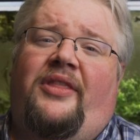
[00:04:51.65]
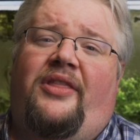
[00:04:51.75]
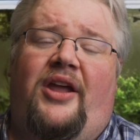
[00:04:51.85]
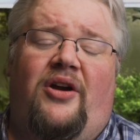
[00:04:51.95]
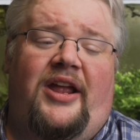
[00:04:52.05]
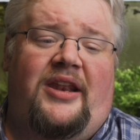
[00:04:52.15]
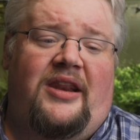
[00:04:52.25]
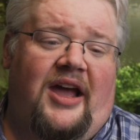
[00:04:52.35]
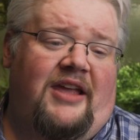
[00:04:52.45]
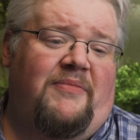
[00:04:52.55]
They're a
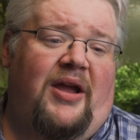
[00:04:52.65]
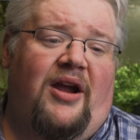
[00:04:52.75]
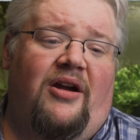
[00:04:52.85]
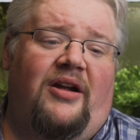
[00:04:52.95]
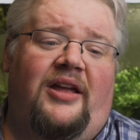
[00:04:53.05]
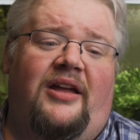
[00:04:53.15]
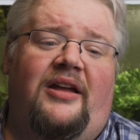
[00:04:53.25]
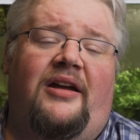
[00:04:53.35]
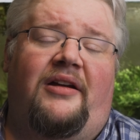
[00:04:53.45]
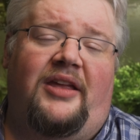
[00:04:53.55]
nightmare
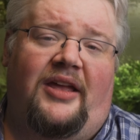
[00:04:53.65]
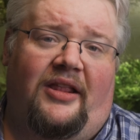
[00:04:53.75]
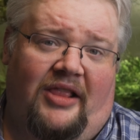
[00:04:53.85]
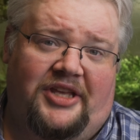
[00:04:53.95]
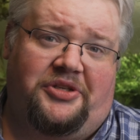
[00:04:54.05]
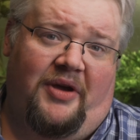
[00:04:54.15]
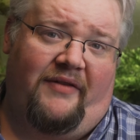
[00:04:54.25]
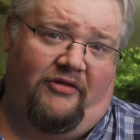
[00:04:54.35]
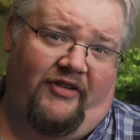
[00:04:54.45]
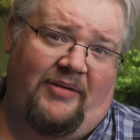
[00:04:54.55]
unless you
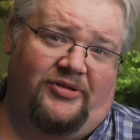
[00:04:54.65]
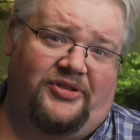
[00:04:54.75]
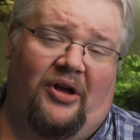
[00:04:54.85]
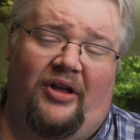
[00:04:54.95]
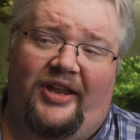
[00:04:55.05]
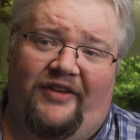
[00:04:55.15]
have Levamisole.